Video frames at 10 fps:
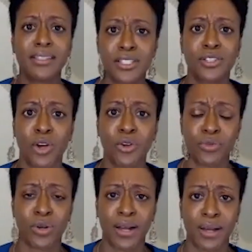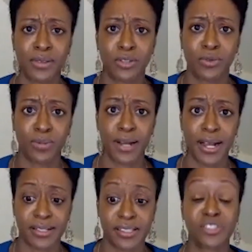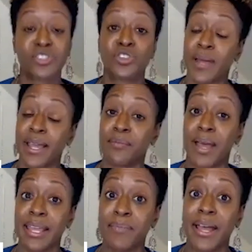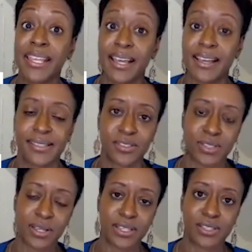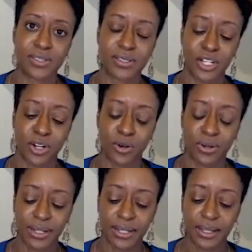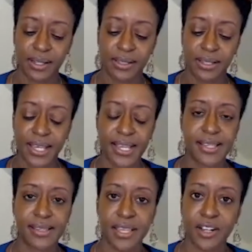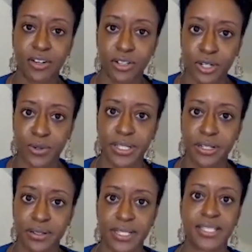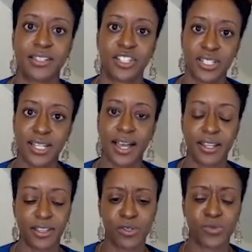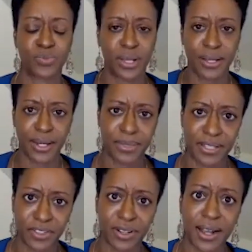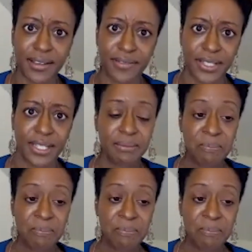to know the real practices. So my guess is you know, the case I said earlier with Kira Dixon, she died and there was blood, I believe, in her IV.